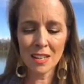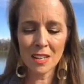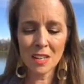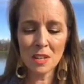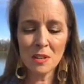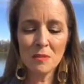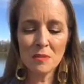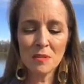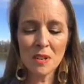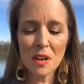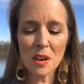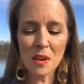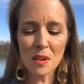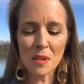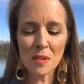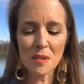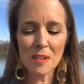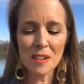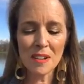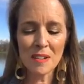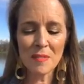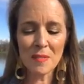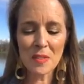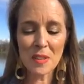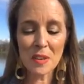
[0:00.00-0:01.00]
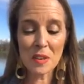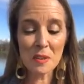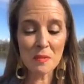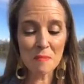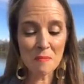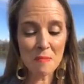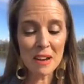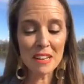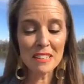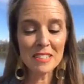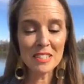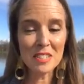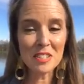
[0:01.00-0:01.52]
You know that you
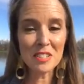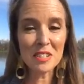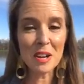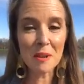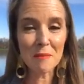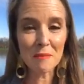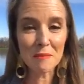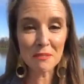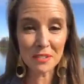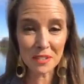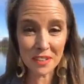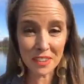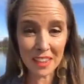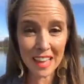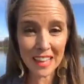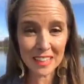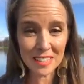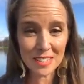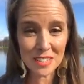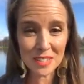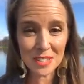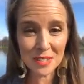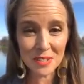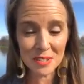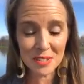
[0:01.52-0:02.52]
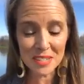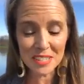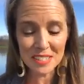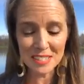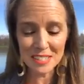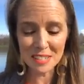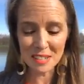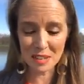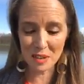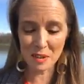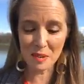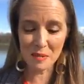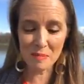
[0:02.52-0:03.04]
must jump for that chute
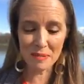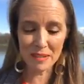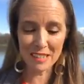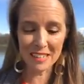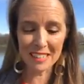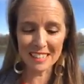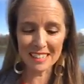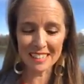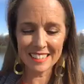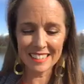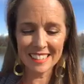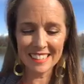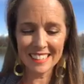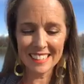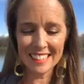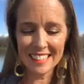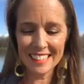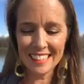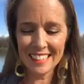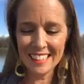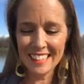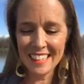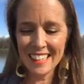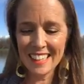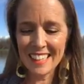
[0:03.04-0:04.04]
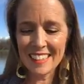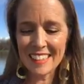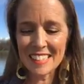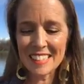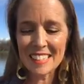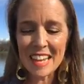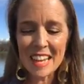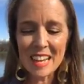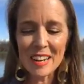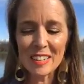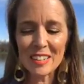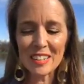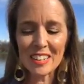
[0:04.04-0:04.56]
to open. The
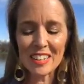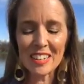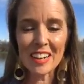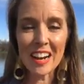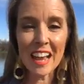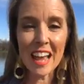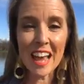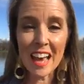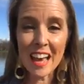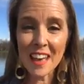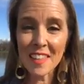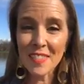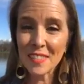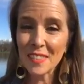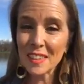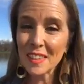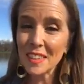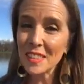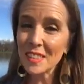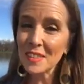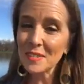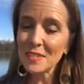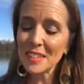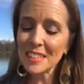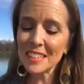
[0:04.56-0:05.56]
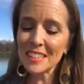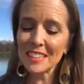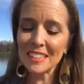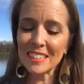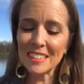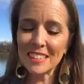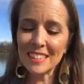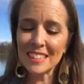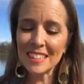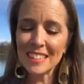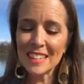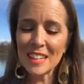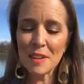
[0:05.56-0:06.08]
terror and the
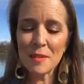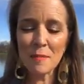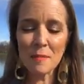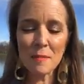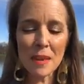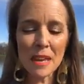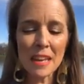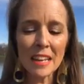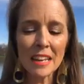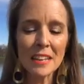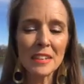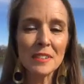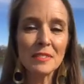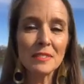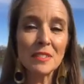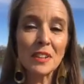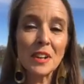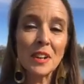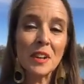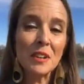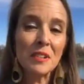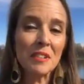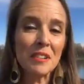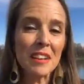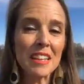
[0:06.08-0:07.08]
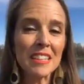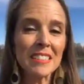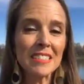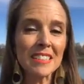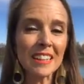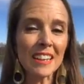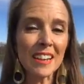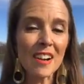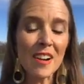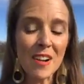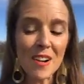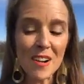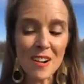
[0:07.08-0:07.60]
thrill make for a
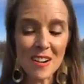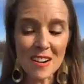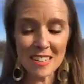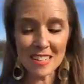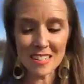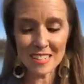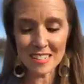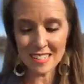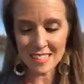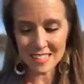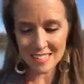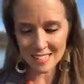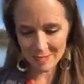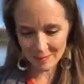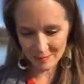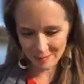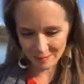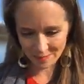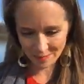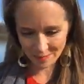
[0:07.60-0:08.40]
racing heart.